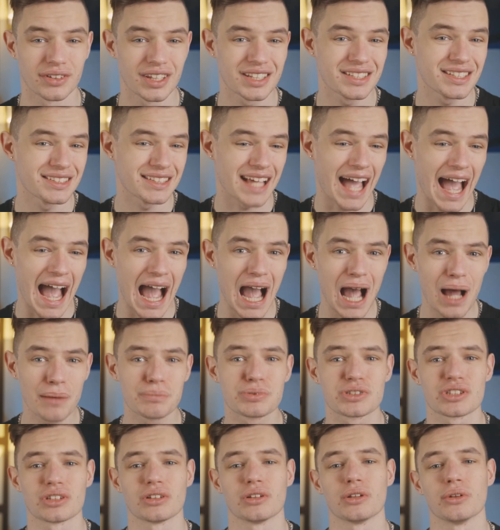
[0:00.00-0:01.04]
This has
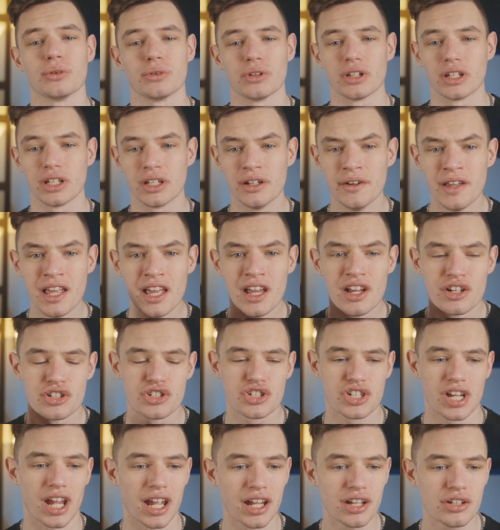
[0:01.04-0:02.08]
absolutely
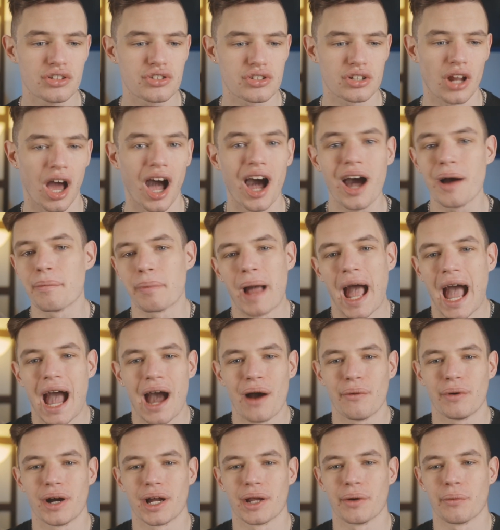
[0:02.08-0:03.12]
changed up
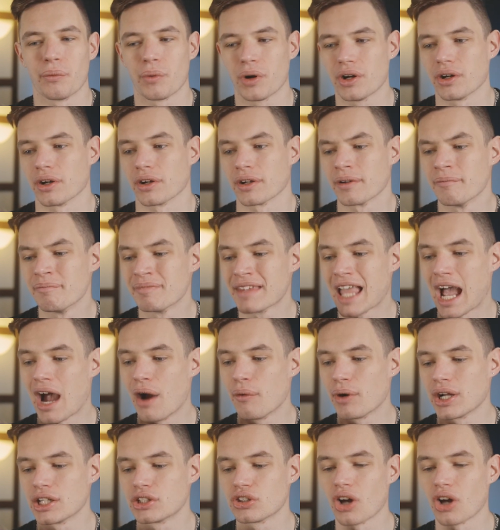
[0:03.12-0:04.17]
how I work how I